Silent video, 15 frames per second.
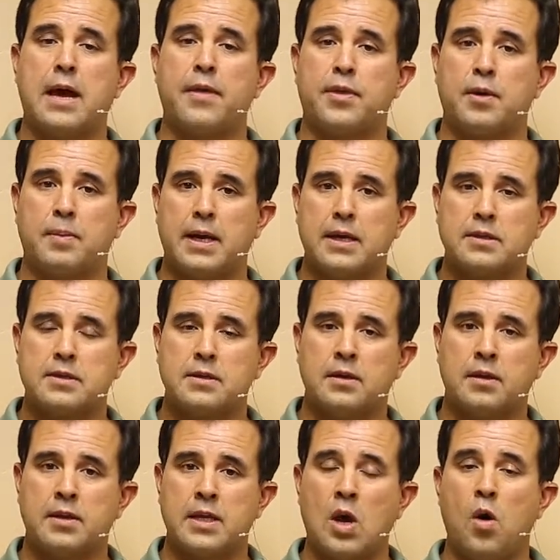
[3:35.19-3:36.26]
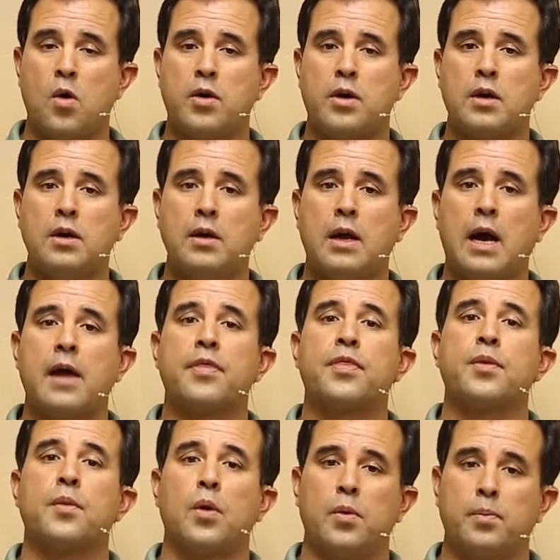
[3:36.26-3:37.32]
anthropos. The owner,
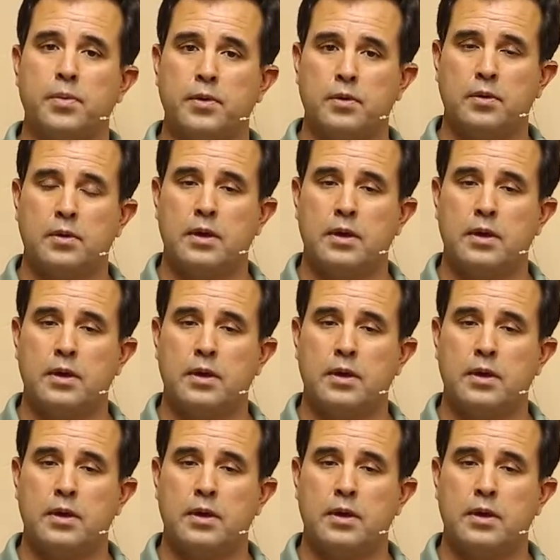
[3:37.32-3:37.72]
anthropo.